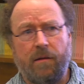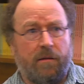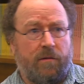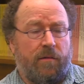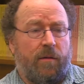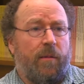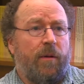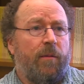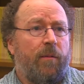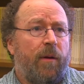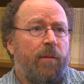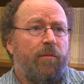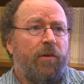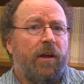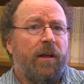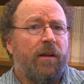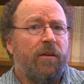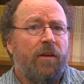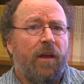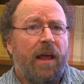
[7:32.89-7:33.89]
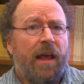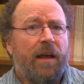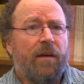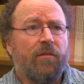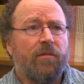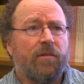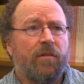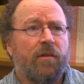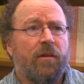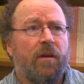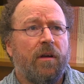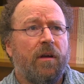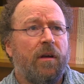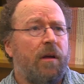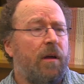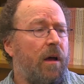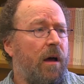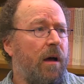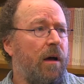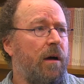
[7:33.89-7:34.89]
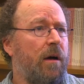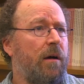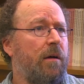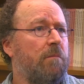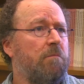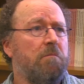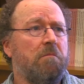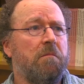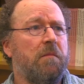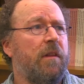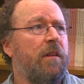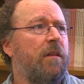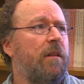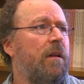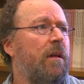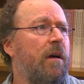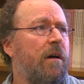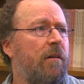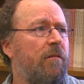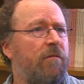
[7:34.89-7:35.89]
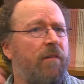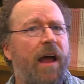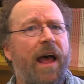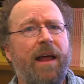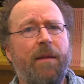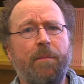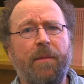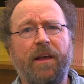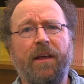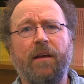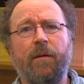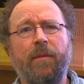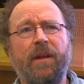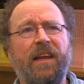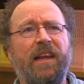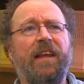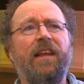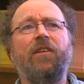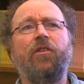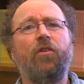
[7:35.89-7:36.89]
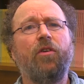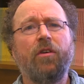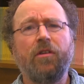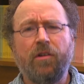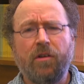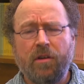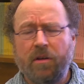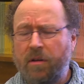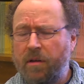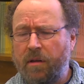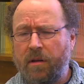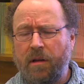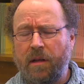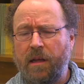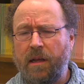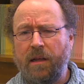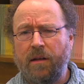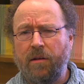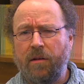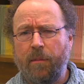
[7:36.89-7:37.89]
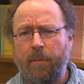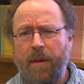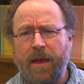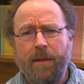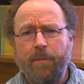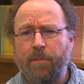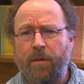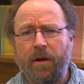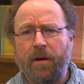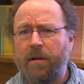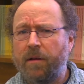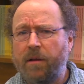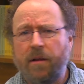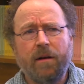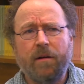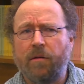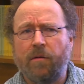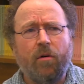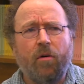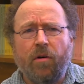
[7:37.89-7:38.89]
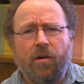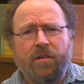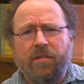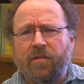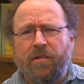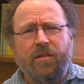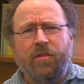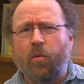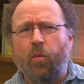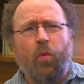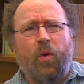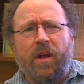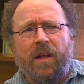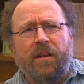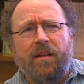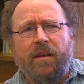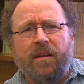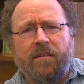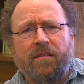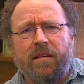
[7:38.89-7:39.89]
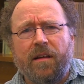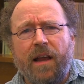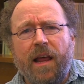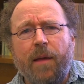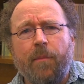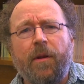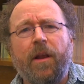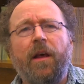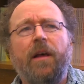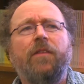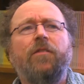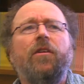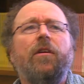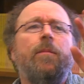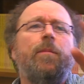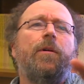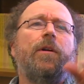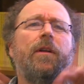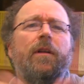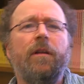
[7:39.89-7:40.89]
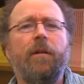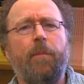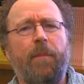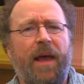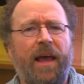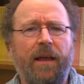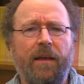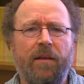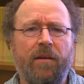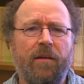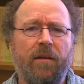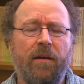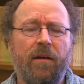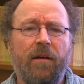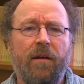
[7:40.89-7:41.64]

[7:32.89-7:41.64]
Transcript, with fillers: Somebody may break in your house. Um, a rat may come and eat your eat the paper. You know, all sorts of weird things can happen. So you put it in the bank.